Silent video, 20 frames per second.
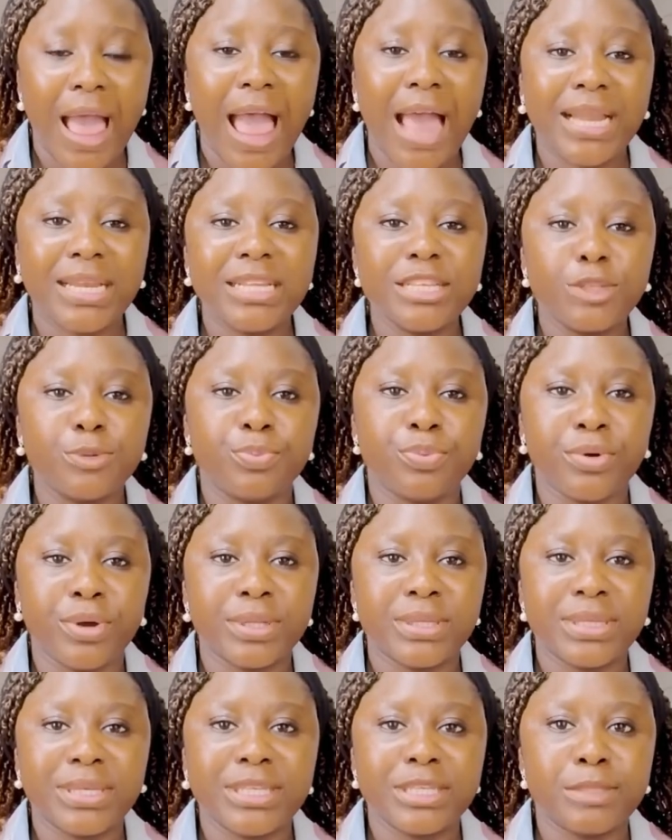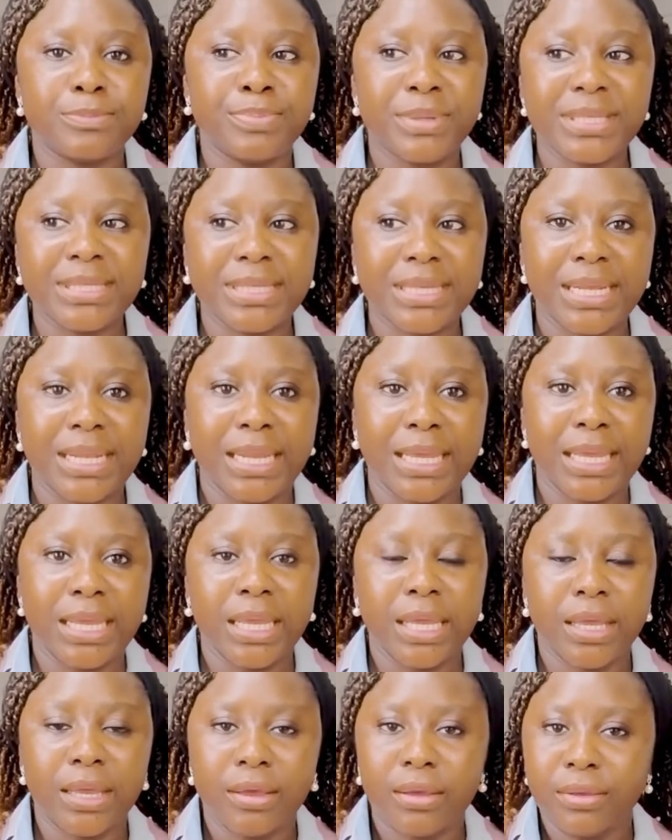At this point, it's
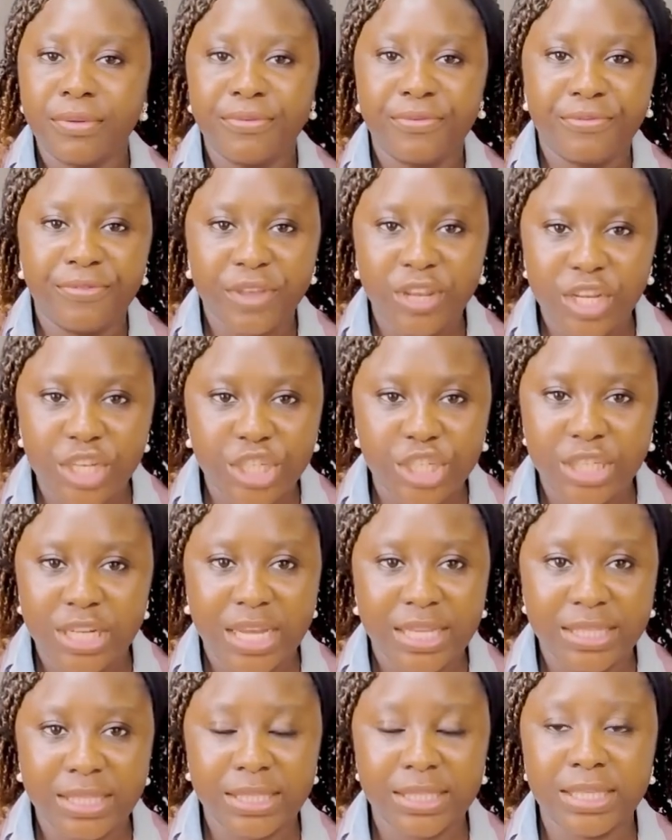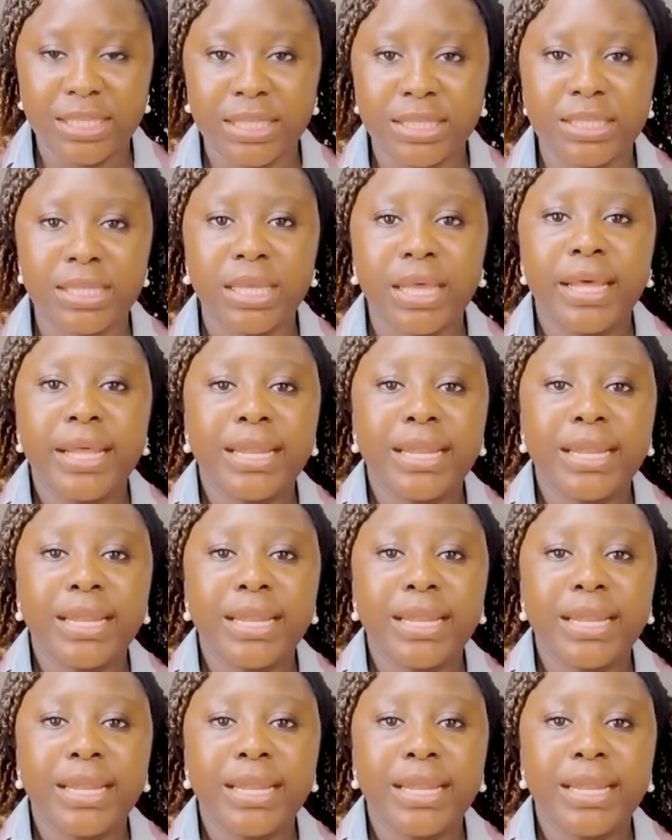basically finishing as it is.